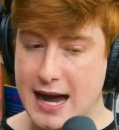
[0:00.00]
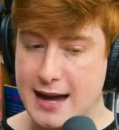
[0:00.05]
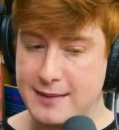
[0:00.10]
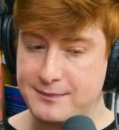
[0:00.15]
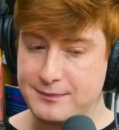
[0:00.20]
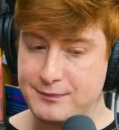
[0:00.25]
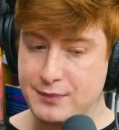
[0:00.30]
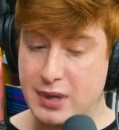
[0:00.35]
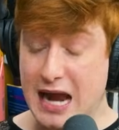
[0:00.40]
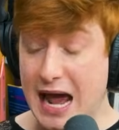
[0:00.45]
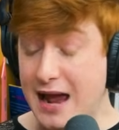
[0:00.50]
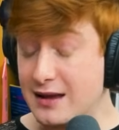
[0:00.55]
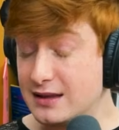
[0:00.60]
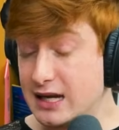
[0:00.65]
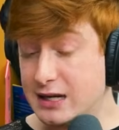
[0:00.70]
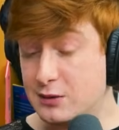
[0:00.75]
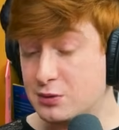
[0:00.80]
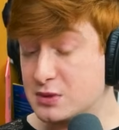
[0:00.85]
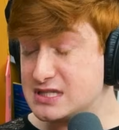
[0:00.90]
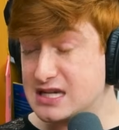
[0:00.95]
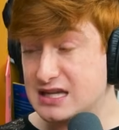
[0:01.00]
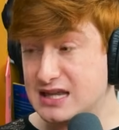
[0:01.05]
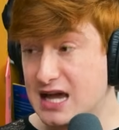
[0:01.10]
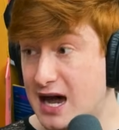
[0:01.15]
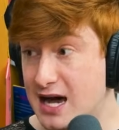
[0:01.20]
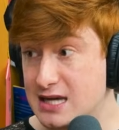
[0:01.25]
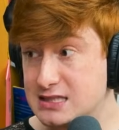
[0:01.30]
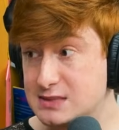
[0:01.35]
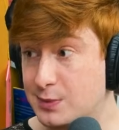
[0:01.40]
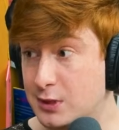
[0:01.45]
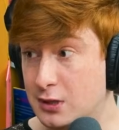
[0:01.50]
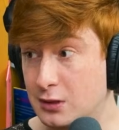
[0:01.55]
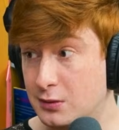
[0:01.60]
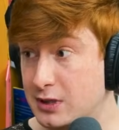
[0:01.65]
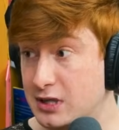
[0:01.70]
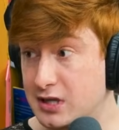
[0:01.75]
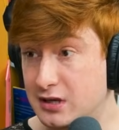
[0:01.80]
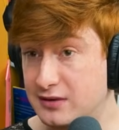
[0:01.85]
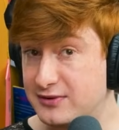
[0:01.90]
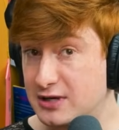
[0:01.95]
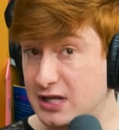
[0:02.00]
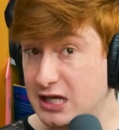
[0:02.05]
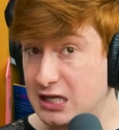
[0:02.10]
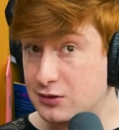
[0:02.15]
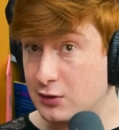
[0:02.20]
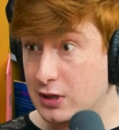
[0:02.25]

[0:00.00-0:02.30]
but I like was in the hospital with her for like 3